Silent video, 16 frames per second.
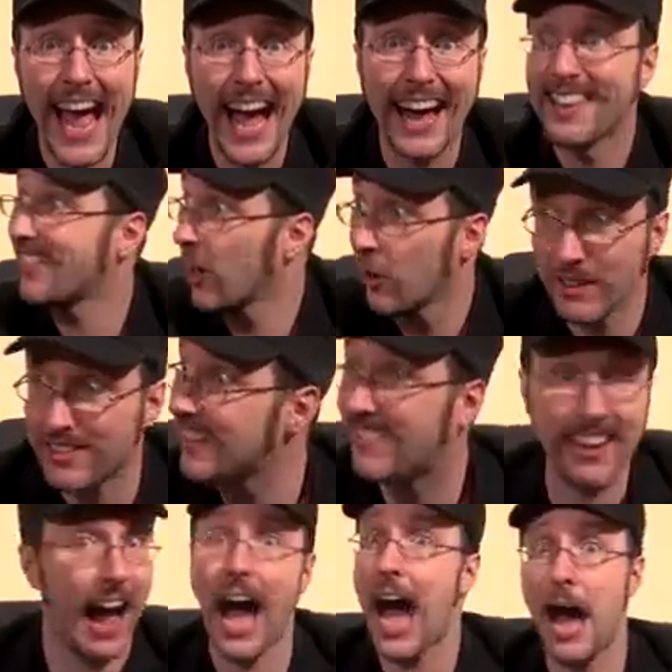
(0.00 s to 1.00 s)
yeah! There was
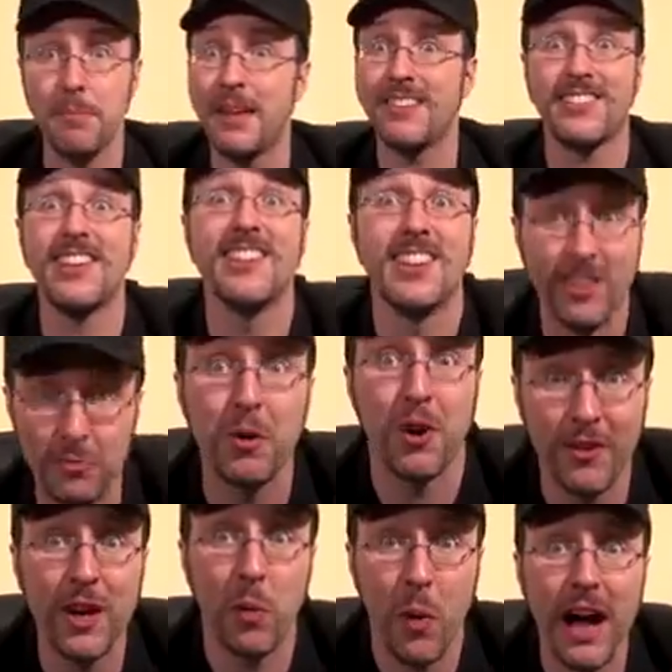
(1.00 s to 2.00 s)
a Thomas in this
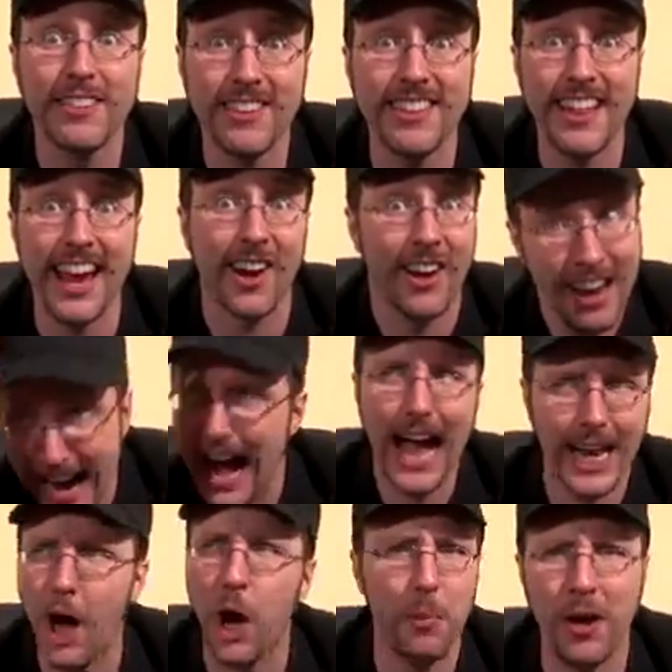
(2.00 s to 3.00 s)
movie, wasn't there?
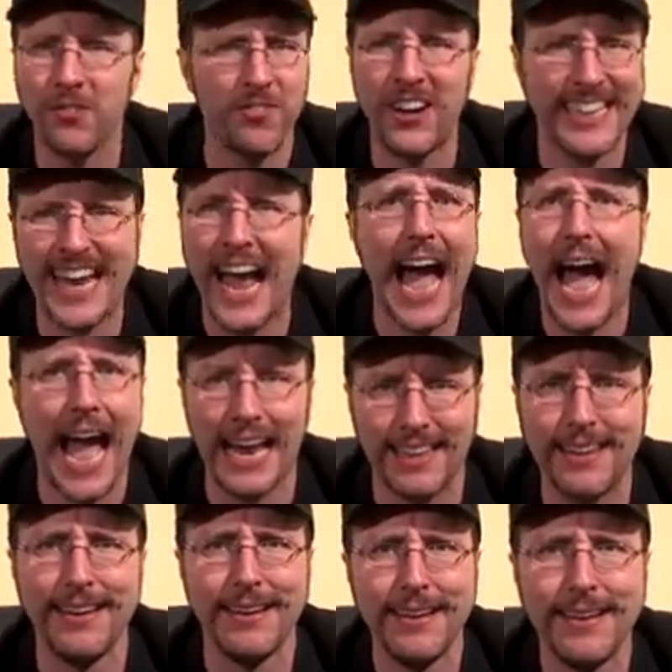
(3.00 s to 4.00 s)
I almost
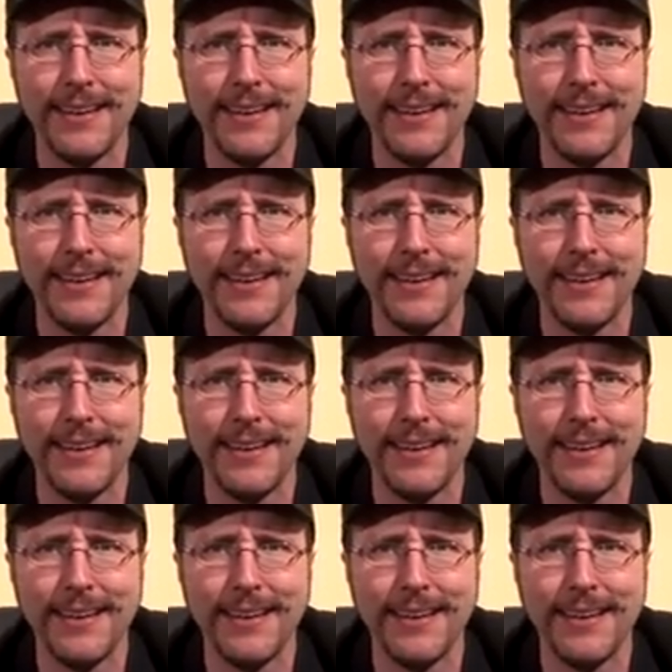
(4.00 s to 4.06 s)
forgot!